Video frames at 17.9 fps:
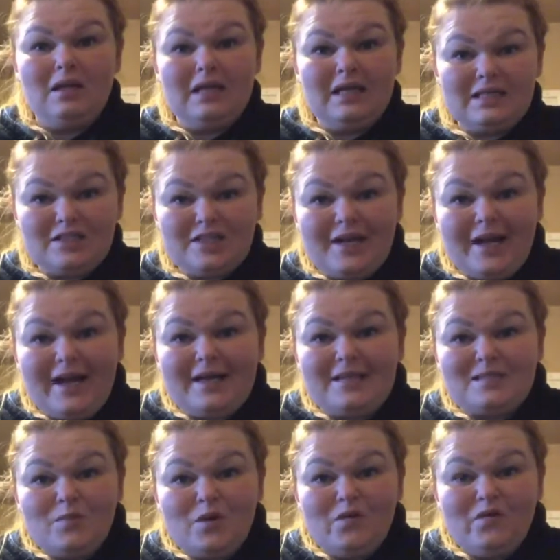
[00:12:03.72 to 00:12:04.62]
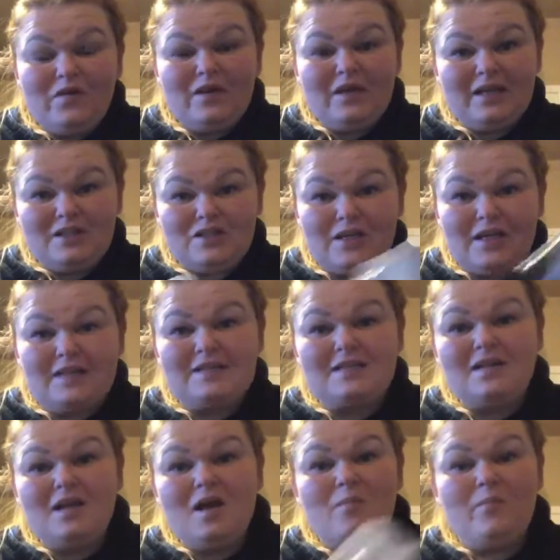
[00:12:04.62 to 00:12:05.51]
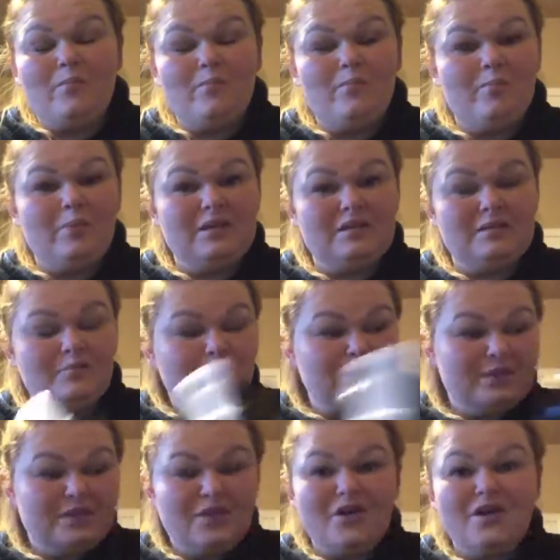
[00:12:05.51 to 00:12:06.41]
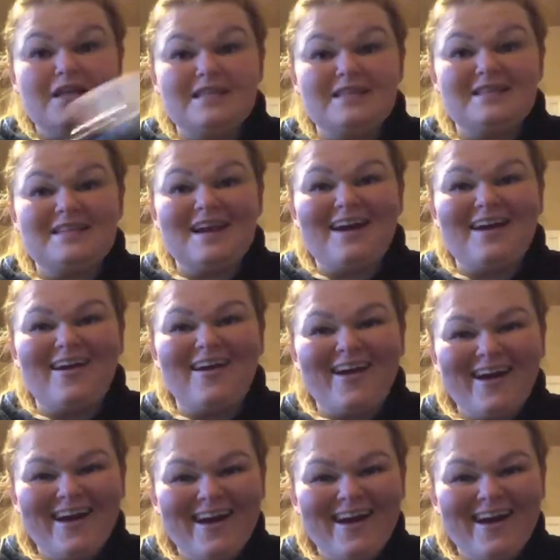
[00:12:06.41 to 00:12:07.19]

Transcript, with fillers: get your ass moving, get your ass up, put put the cookies down.